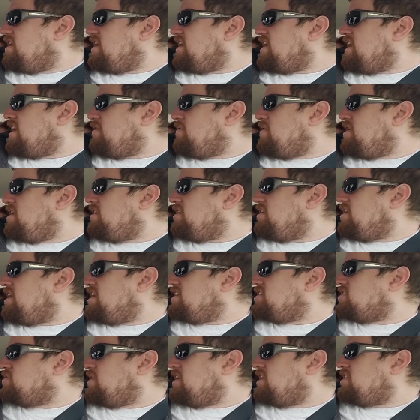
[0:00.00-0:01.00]
No, yeah. Why don't you
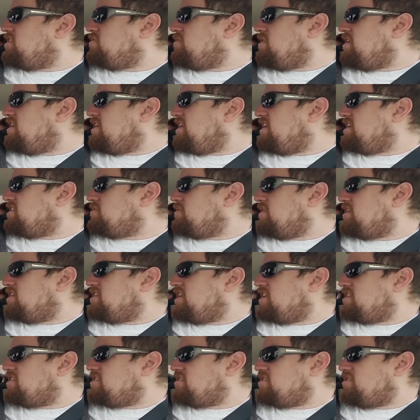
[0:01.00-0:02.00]
guys switch? Why don't you guys
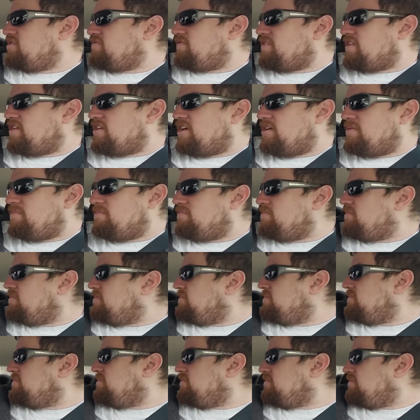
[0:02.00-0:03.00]
switch? That's too far up.
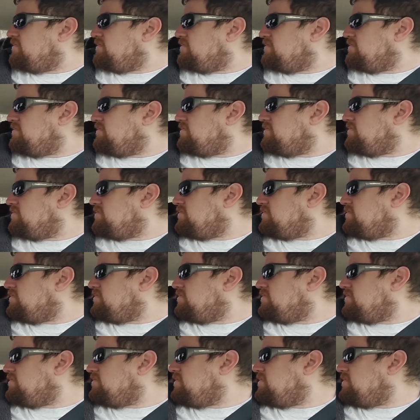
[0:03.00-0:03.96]
There we go.